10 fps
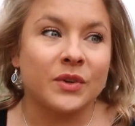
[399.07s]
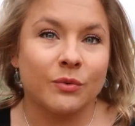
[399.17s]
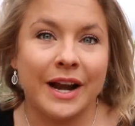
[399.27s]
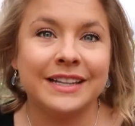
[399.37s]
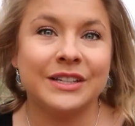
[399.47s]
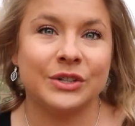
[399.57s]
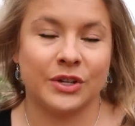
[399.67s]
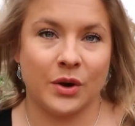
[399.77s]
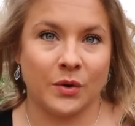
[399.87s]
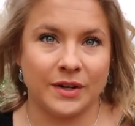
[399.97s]
write a little
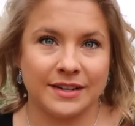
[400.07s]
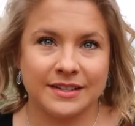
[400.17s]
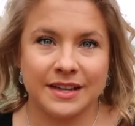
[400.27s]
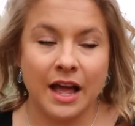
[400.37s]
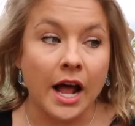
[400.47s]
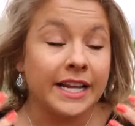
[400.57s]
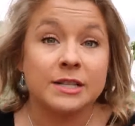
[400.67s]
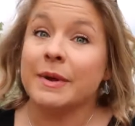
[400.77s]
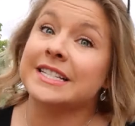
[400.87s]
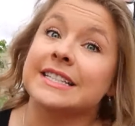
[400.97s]
note,
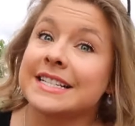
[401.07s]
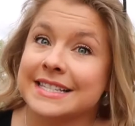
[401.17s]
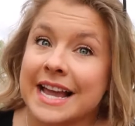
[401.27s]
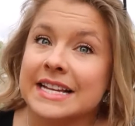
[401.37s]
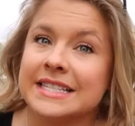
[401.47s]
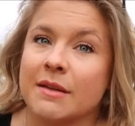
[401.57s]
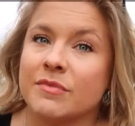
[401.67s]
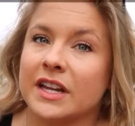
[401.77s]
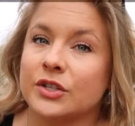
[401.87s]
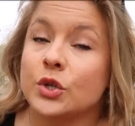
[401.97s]
unexpectedly say
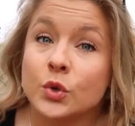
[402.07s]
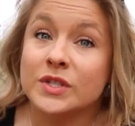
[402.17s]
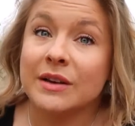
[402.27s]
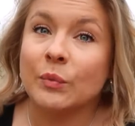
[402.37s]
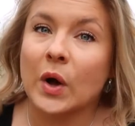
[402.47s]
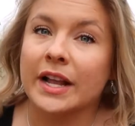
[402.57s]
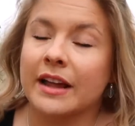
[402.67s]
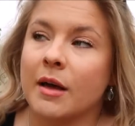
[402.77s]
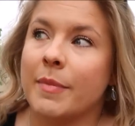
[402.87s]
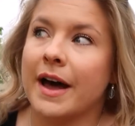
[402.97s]
something to someone
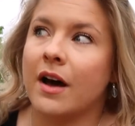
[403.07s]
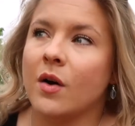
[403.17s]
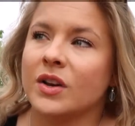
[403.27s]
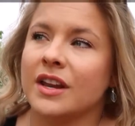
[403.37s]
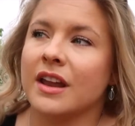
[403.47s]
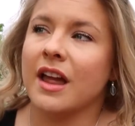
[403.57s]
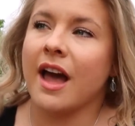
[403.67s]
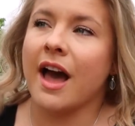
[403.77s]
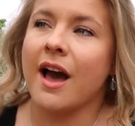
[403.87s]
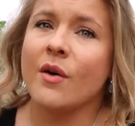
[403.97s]
about
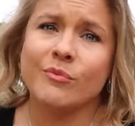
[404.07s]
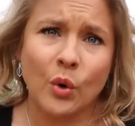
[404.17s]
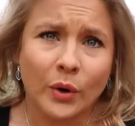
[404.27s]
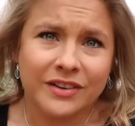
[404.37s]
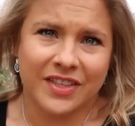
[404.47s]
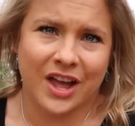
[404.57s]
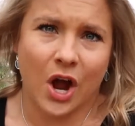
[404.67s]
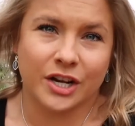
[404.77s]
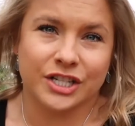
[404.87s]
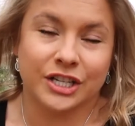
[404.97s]
how important they
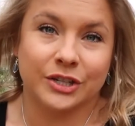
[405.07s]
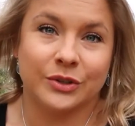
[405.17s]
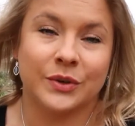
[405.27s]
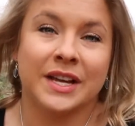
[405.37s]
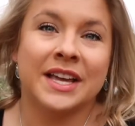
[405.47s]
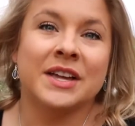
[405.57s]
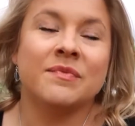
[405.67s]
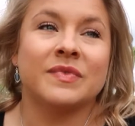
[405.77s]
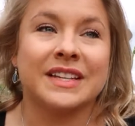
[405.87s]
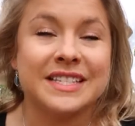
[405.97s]
are to you.
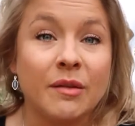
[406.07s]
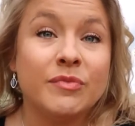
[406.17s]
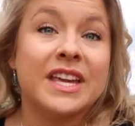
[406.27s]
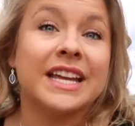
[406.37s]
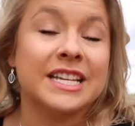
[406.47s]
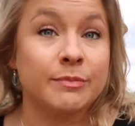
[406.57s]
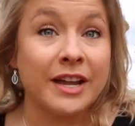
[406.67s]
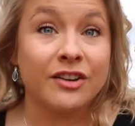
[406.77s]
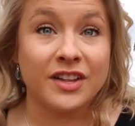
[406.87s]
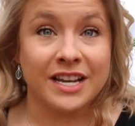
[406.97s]
Something is
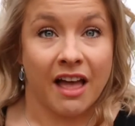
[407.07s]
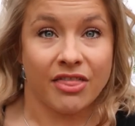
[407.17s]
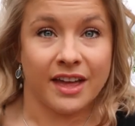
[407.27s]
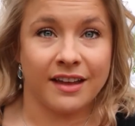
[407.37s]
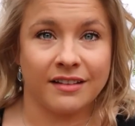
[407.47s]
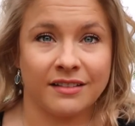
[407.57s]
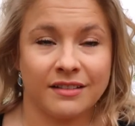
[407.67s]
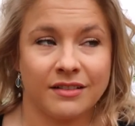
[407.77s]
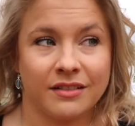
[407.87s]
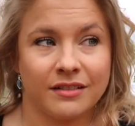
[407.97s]
better than nothing.
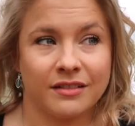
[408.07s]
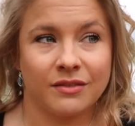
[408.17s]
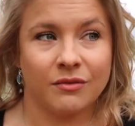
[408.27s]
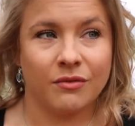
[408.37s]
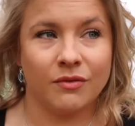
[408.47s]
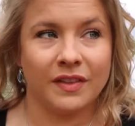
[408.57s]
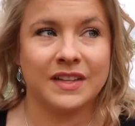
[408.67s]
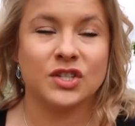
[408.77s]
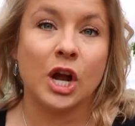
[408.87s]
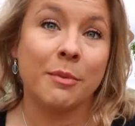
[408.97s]

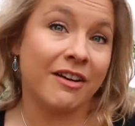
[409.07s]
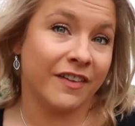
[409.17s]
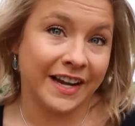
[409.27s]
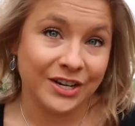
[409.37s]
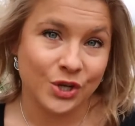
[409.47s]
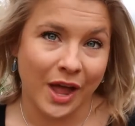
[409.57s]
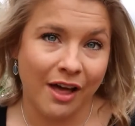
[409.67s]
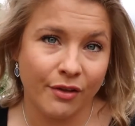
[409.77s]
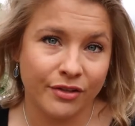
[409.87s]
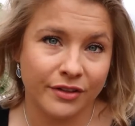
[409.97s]
Let's talk about financial
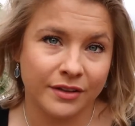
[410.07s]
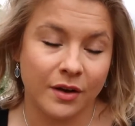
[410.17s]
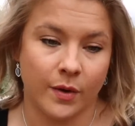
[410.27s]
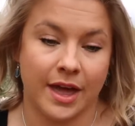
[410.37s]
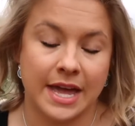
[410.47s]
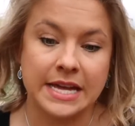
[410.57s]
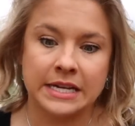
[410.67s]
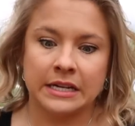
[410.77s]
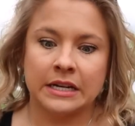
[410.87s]
health, okay?